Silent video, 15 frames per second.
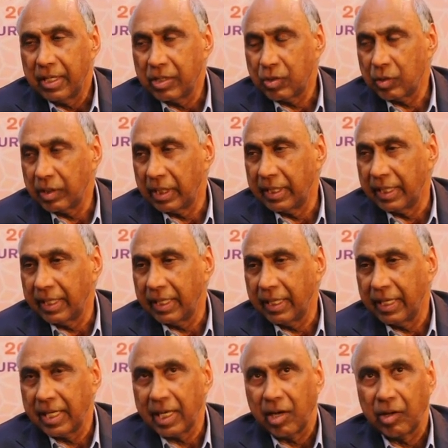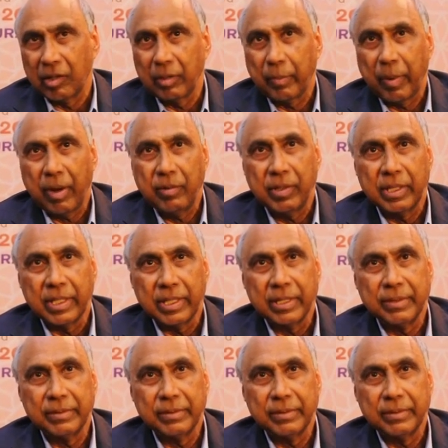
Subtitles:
so that they can get out of the poverty.